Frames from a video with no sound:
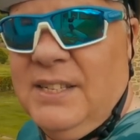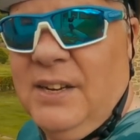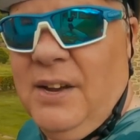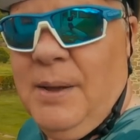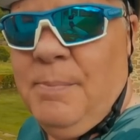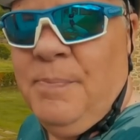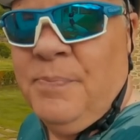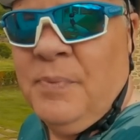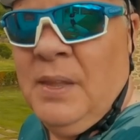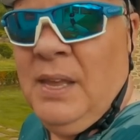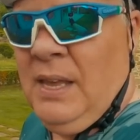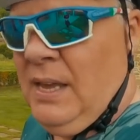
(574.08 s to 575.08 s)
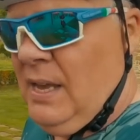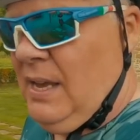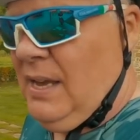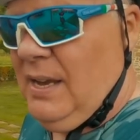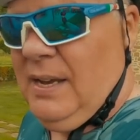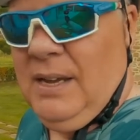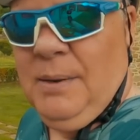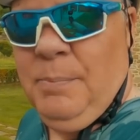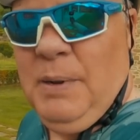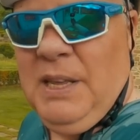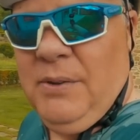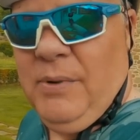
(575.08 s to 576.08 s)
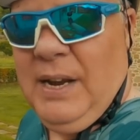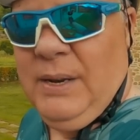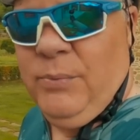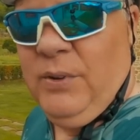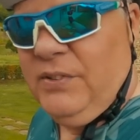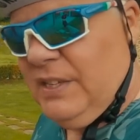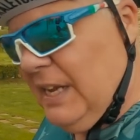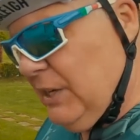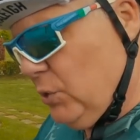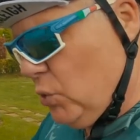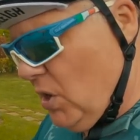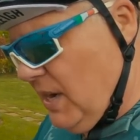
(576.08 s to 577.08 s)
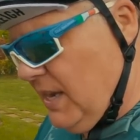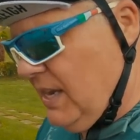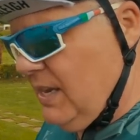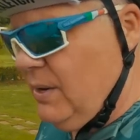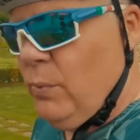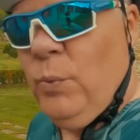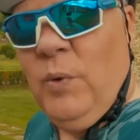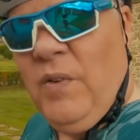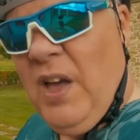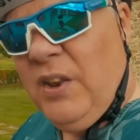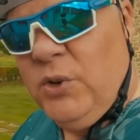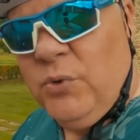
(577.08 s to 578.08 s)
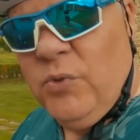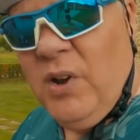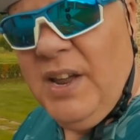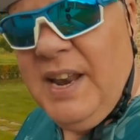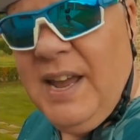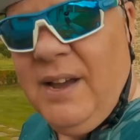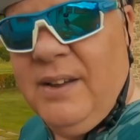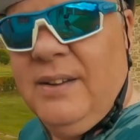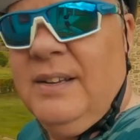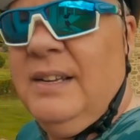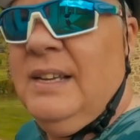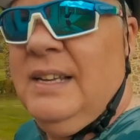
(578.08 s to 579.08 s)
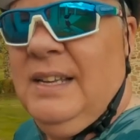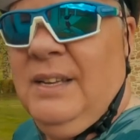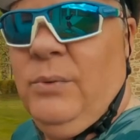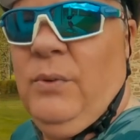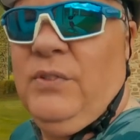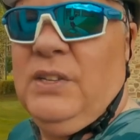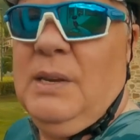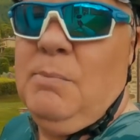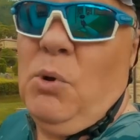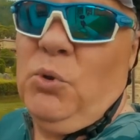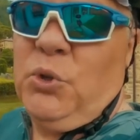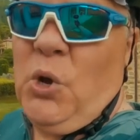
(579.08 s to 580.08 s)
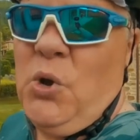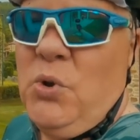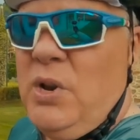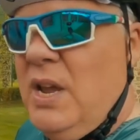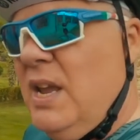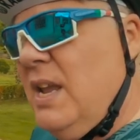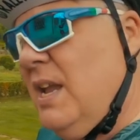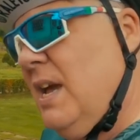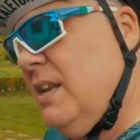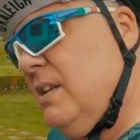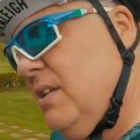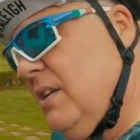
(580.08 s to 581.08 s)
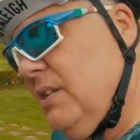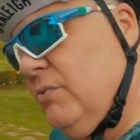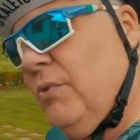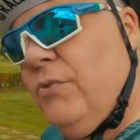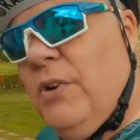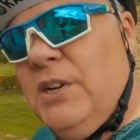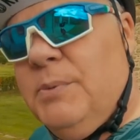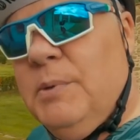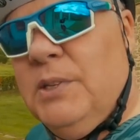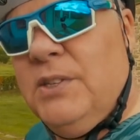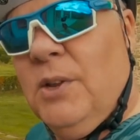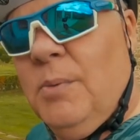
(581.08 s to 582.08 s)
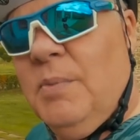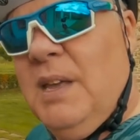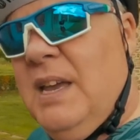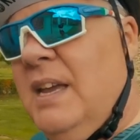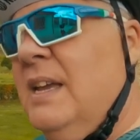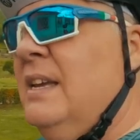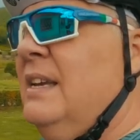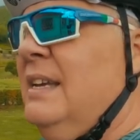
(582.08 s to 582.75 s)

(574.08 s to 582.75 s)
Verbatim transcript: time uh, and beat the rain we've stayed dry we've had a good ride out we've seen Montone had a nice refreshment stop there